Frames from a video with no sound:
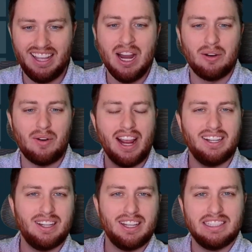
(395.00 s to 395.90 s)
right?
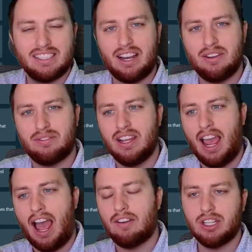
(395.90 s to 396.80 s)
Instead of
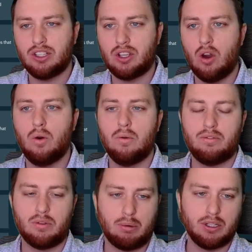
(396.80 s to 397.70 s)
having to go
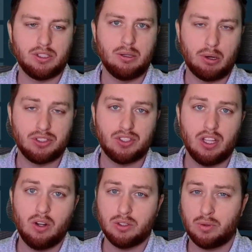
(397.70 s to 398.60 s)
from person to person that
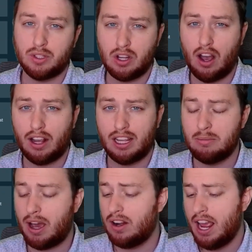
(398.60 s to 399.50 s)
knows what they're talking
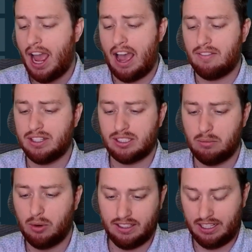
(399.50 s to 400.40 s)
about, having
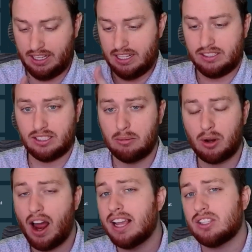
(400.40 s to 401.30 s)
someone that can
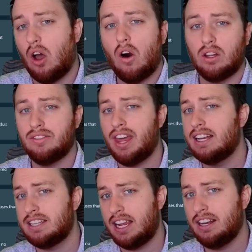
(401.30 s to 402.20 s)
summarize all of that
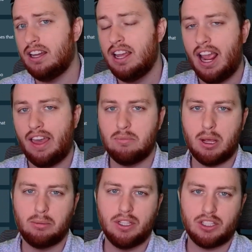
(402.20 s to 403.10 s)
data and then be
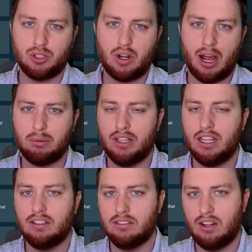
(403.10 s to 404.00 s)
able to extrapolate
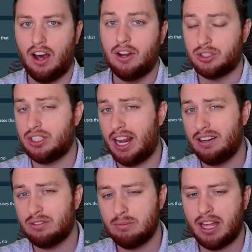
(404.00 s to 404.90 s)
understanding
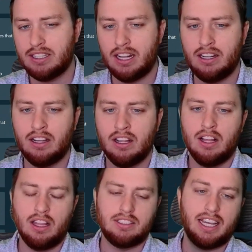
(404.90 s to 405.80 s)
from that data
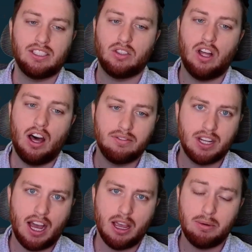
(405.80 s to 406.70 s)
takes a lot of
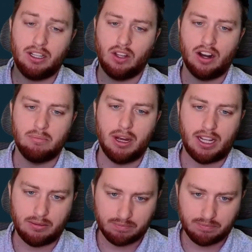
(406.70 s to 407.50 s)
time and a lot of money.